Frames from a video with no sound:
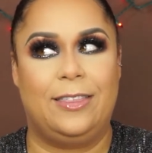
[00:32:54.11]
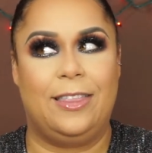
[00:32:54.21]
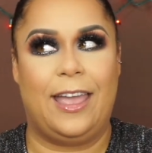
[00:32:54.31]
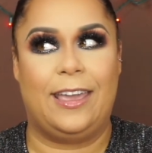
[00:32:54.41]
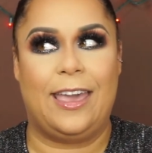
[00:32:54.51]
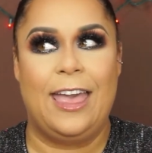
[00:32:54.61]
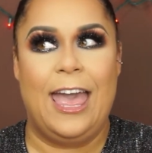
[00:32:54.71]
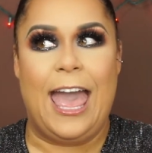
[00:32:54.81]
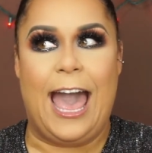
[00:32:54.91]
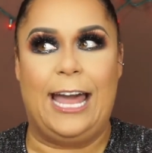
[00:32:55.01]
like
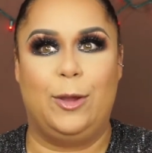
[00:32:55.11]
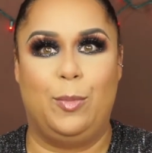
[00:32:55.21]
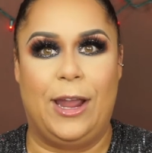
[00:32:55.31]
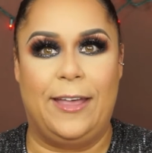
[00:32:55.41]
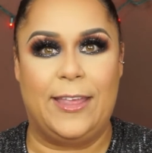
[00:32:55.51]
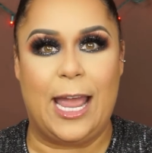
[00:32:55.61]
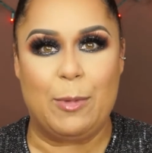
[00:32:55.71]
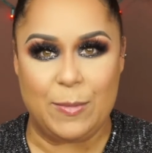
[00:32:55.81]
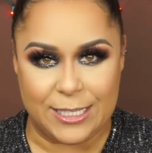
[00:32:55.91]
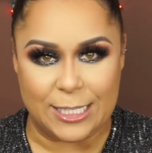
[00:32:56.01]
had a brand that
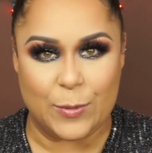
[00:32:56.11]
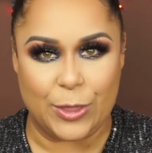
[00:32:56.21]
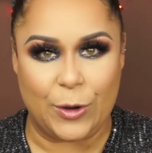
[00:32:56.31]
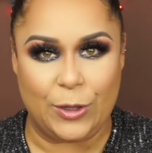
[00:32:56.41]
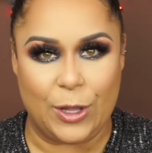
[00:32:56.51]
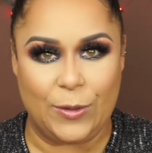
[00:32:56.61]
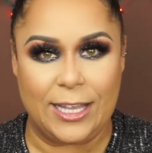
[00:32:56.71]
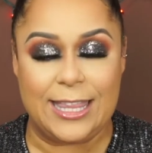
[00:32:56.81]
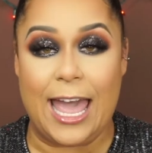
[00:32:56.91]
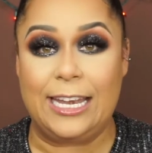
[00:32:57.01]
I'm obsessed with their glow
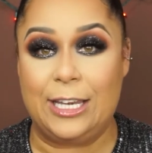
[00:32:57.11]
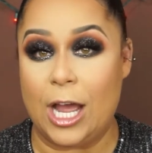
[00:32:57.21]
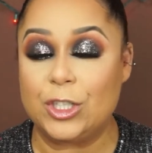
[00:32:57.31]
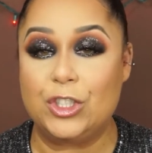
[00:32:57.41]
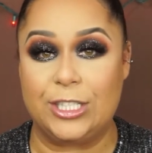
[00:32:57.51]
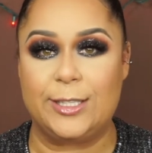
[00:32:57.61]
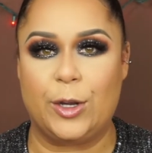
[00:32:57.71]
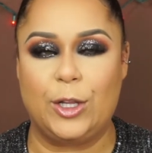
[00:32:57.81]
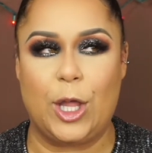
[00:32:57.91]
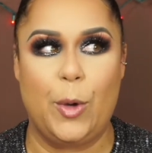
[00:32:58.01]
like that. Not just
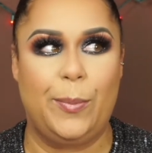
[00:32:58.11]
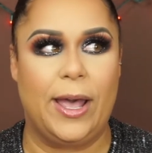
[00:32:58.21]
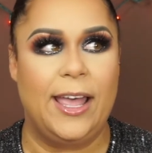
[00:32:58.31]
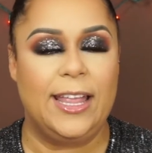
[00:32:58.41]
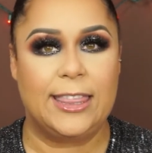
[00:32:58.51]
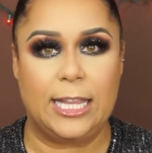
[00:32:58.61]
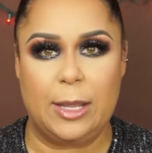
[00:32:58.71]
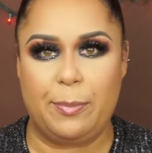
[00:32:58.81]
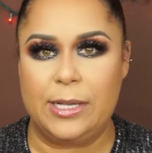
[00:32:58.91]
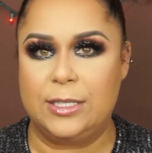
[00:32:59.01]
their glow, but the
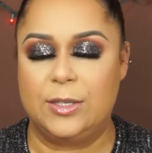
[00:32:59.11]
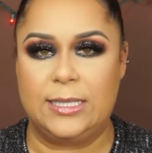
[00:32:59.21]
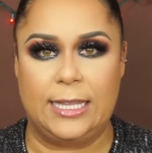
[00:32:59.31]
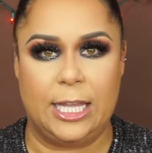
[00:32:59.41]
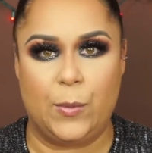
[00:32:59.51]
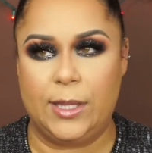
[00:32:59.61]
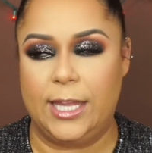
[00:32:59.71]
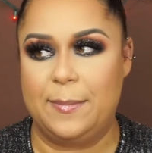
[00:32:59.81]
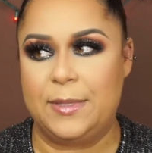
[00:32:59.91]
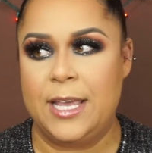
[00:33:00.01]
lip pencils, the liquid
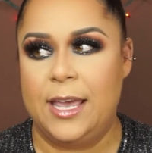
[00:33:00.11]
lips,